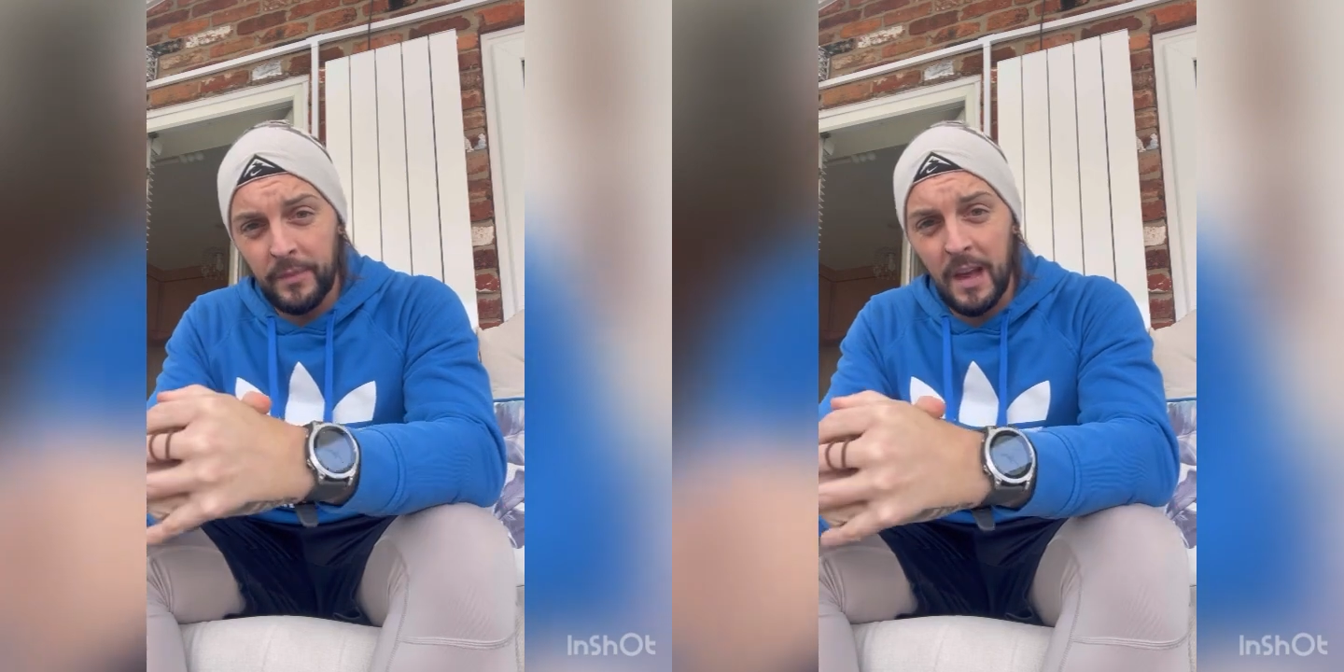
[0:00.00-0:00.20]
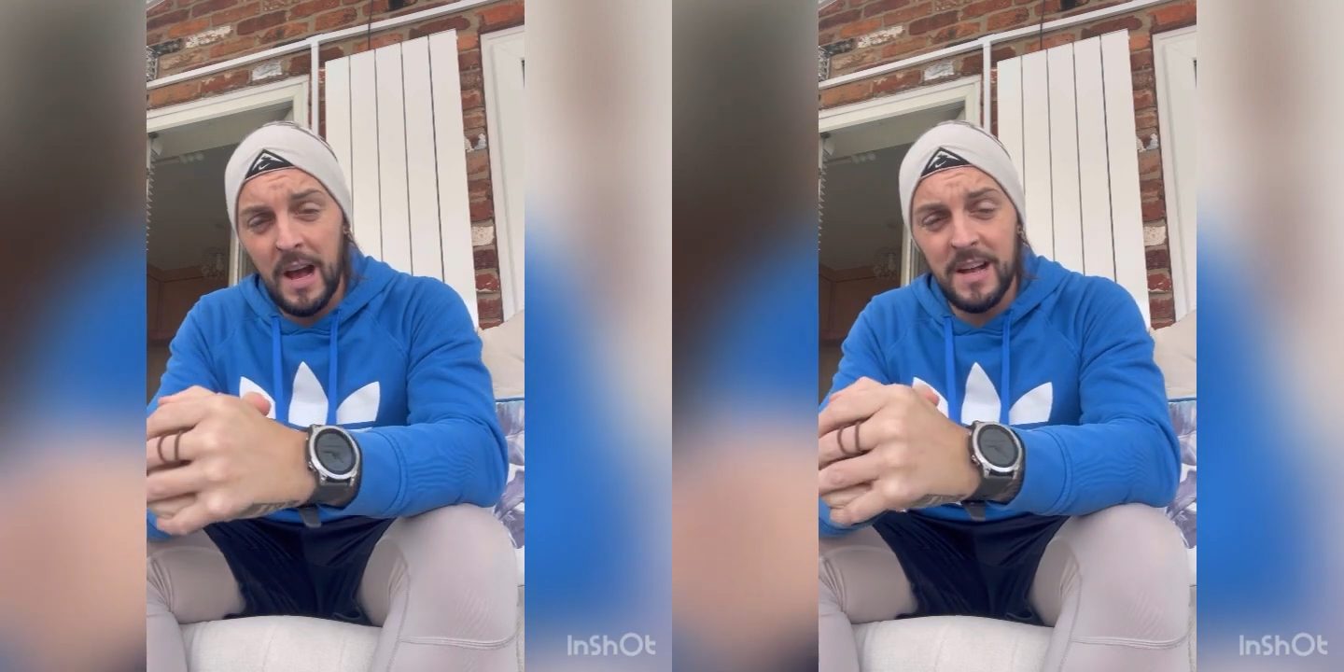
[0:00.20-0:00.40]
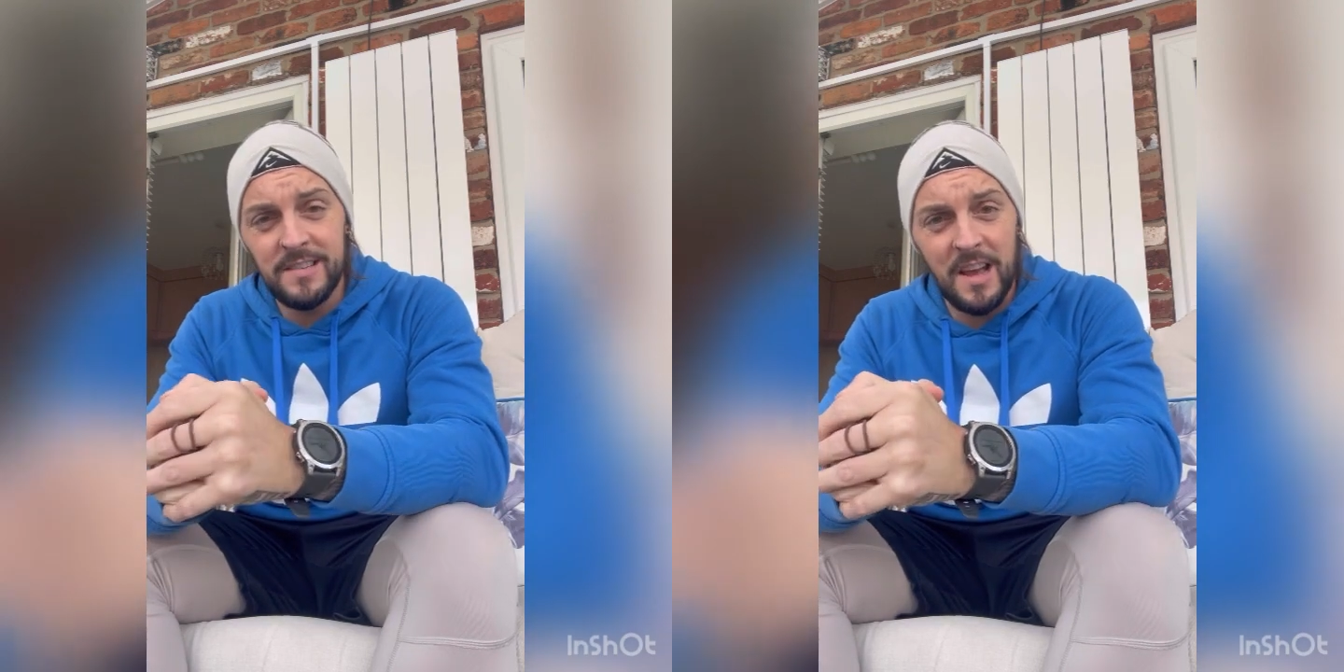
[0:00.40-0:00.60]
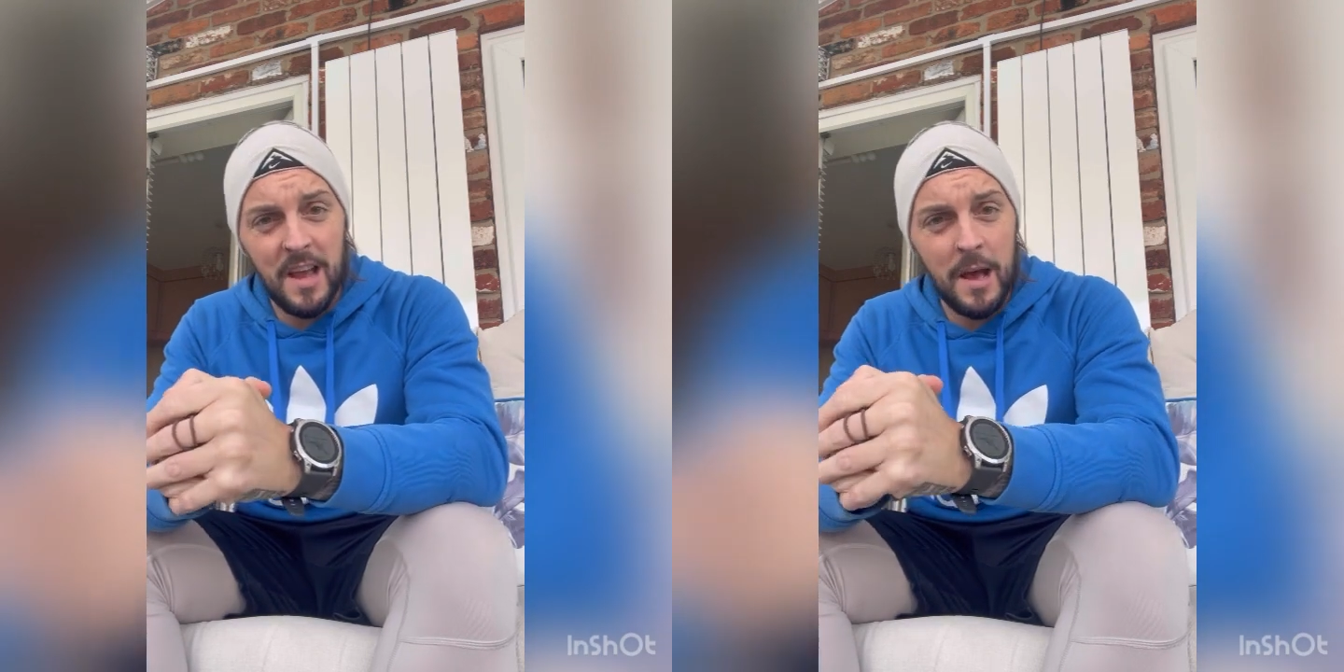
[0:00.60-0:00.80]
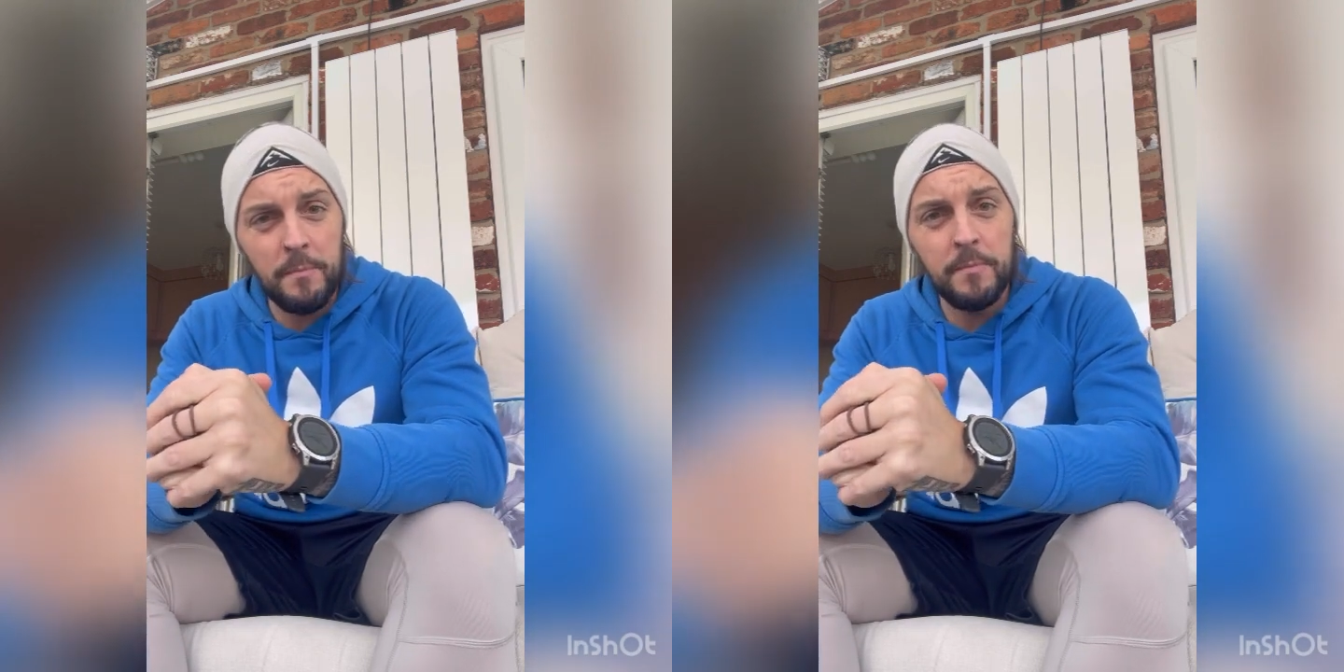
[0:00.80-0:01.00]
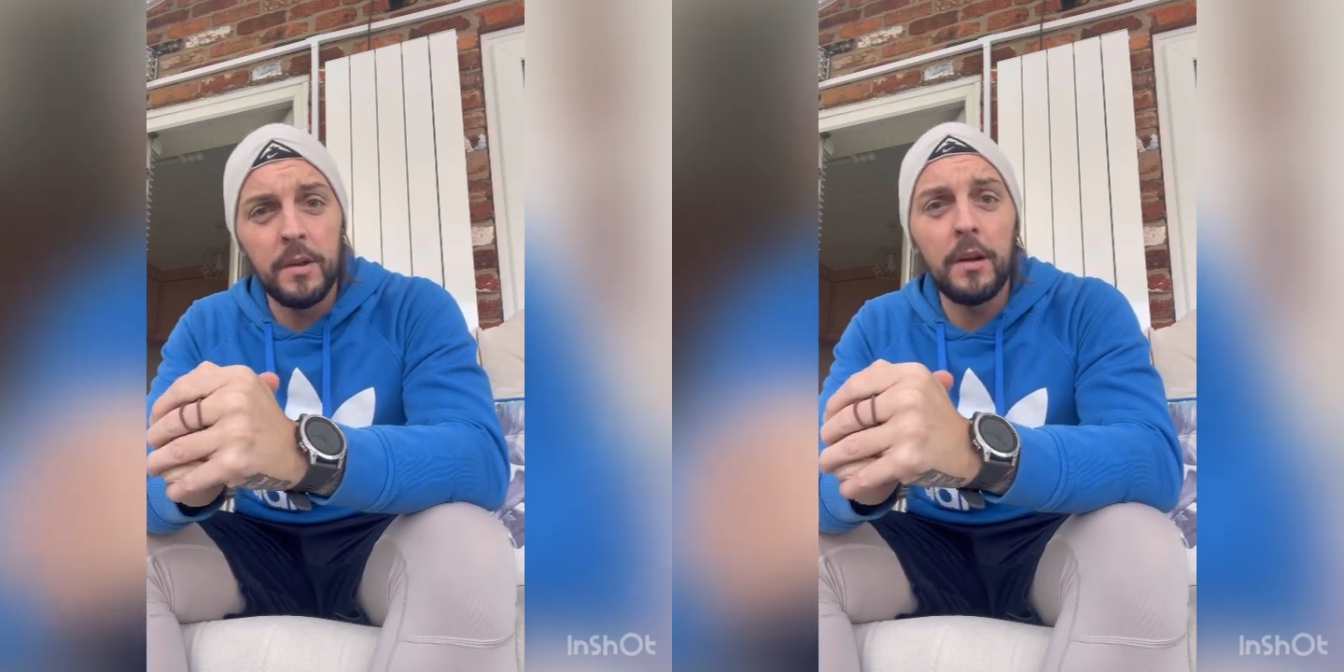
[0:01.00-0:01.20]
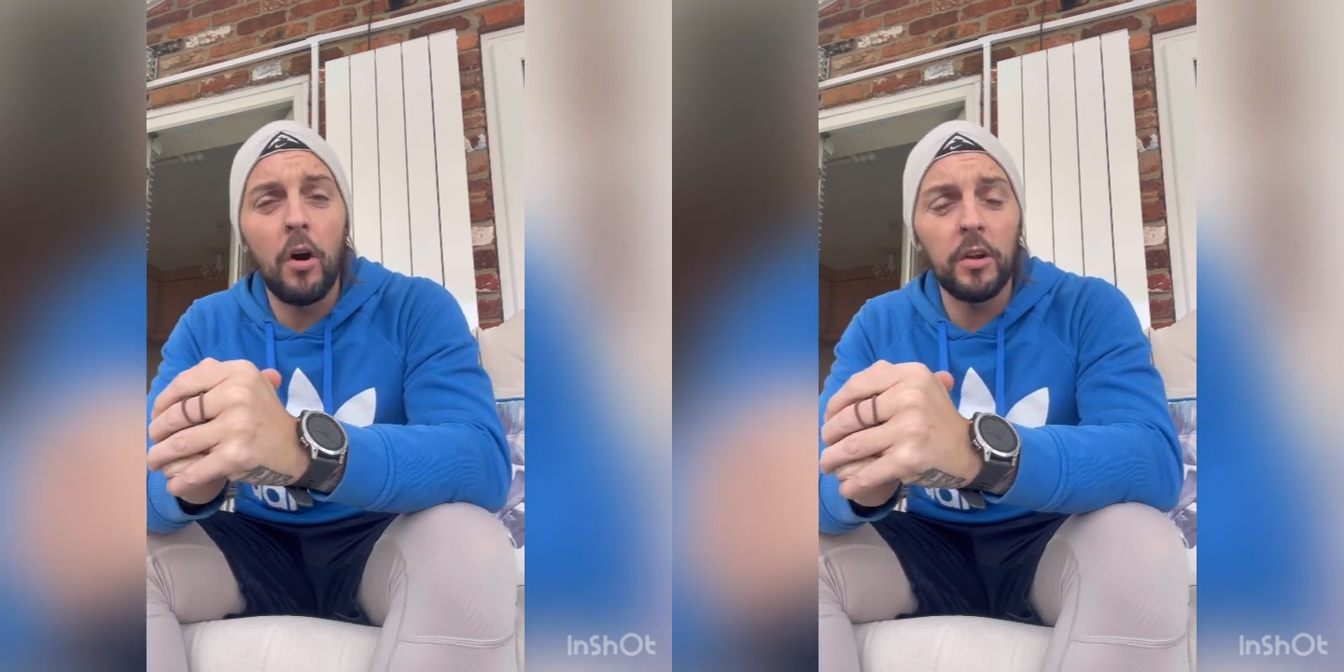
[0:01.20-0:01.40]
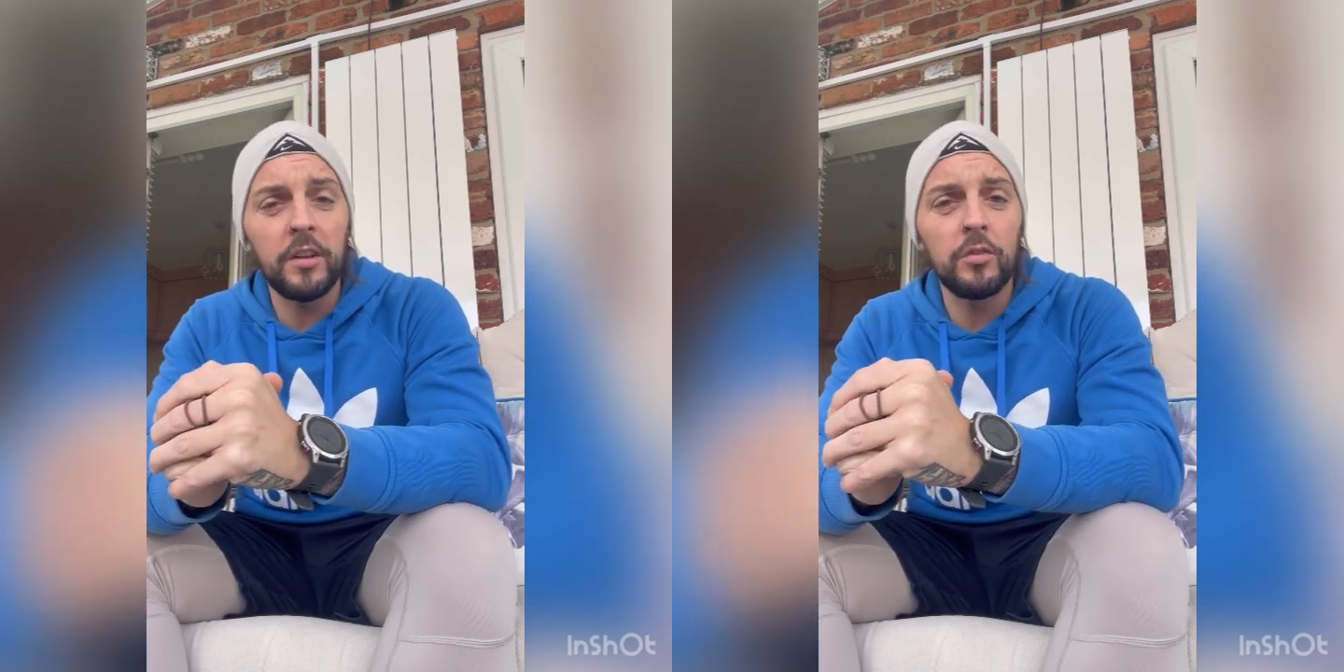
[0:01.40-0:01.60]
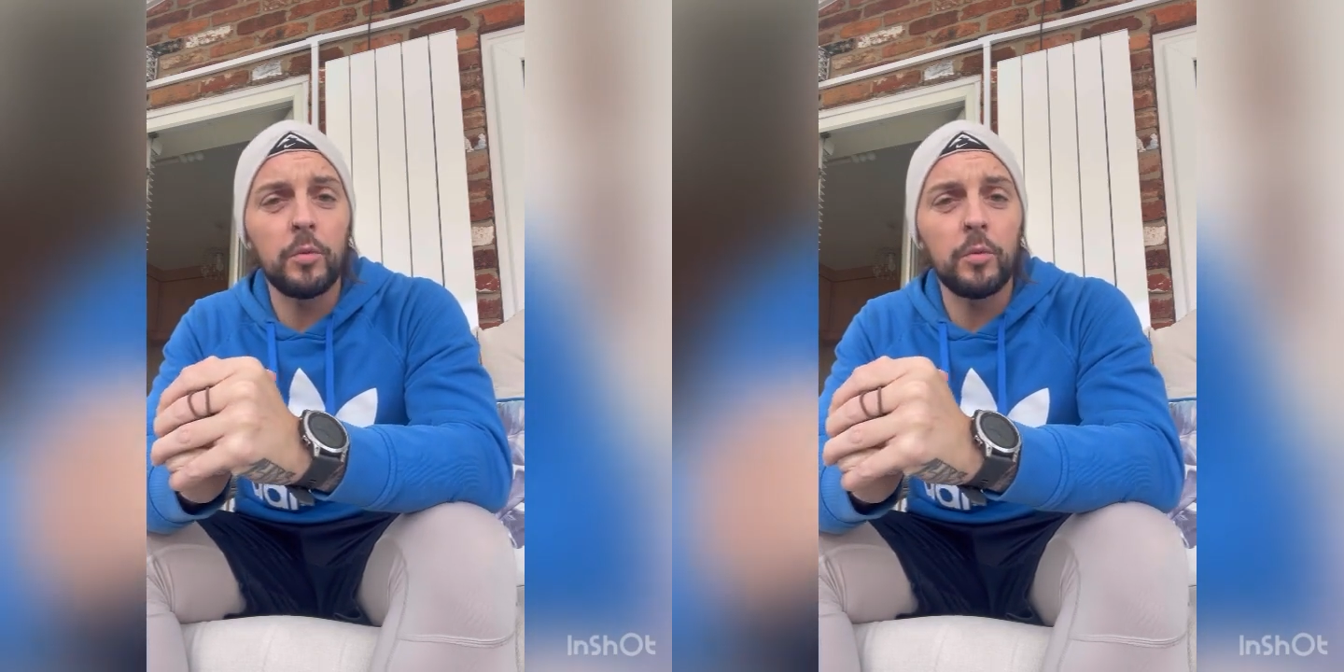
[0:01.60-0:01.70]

as I am honest